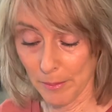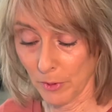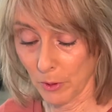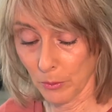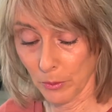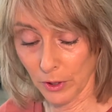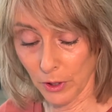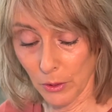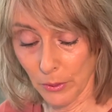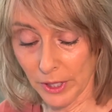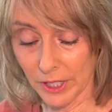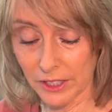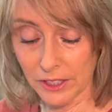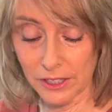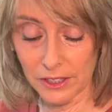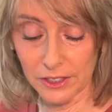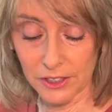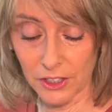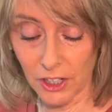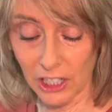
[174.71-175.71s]
We're going
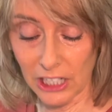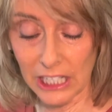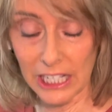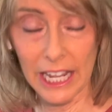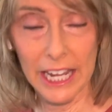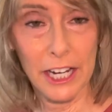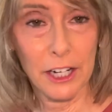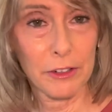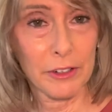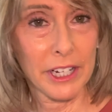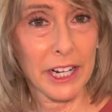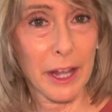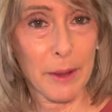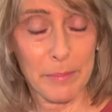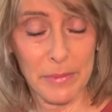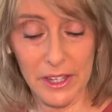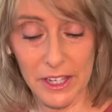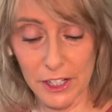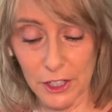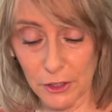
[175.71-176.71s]
to start layering
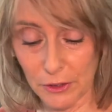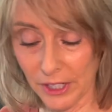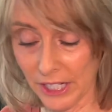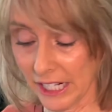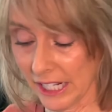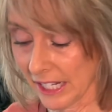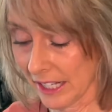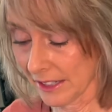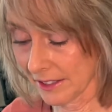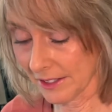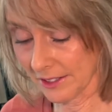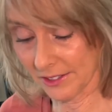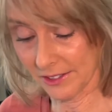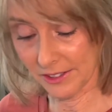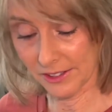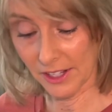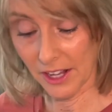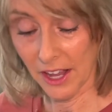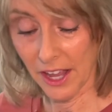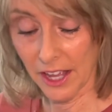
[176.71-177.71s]
up the
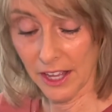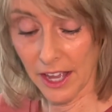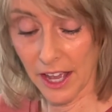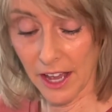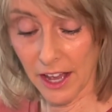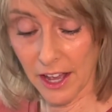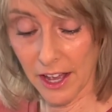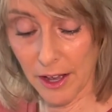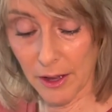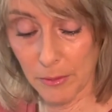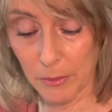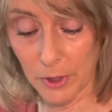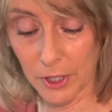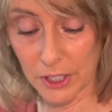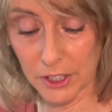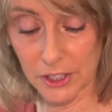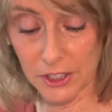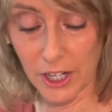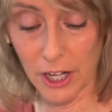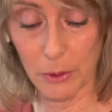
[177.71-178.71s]
ingredients. We're going
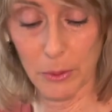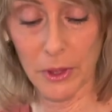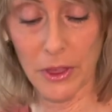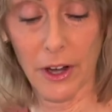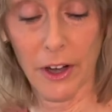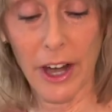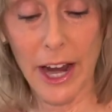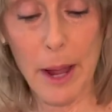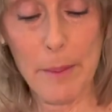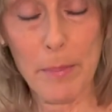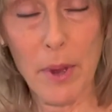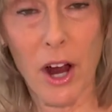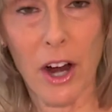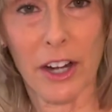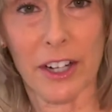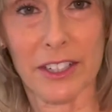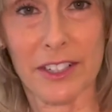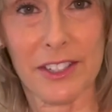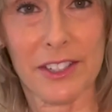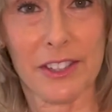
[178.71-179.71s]
to start with our hemp
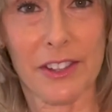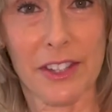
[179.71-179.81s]
hearts.